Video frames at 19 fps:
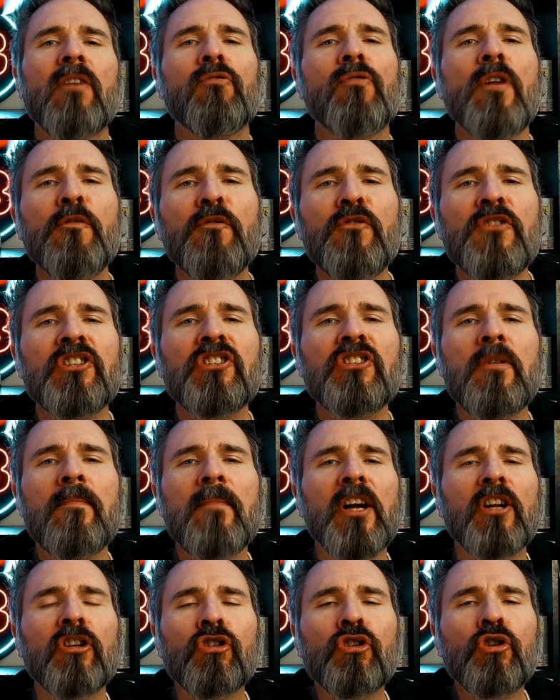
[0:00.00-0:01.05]
reference
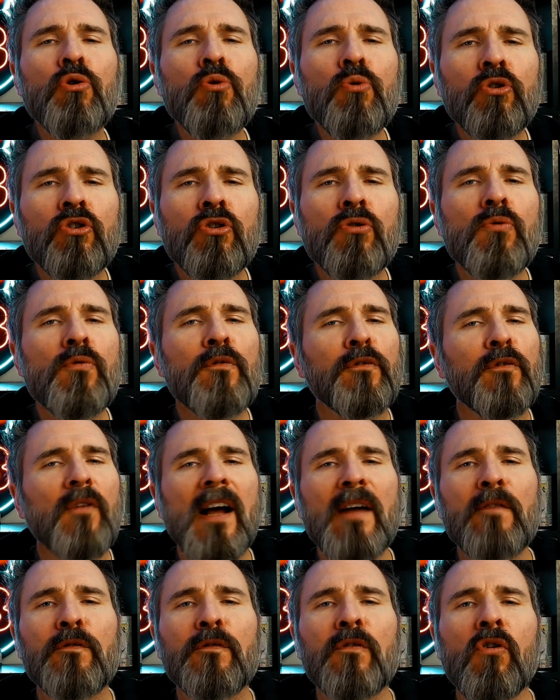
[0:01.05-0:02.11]
number
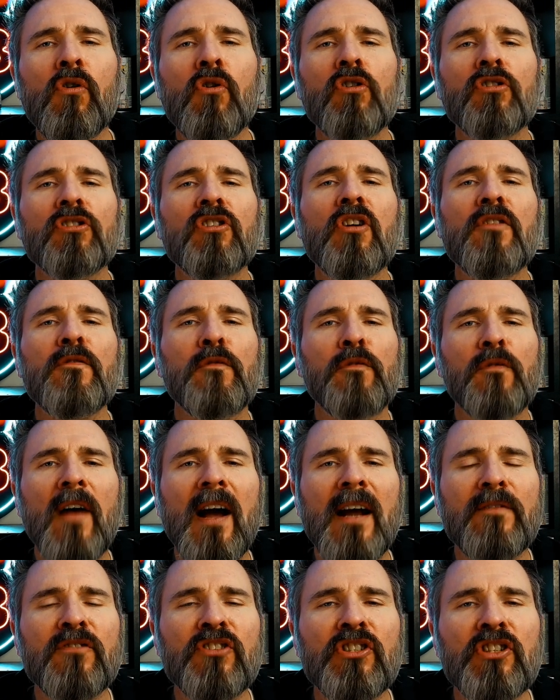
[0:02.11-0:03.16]

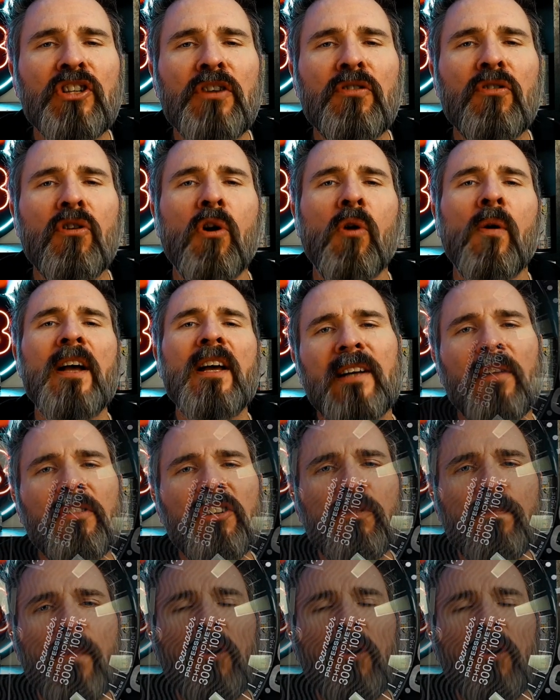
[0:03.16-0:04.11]
2254.50. Now this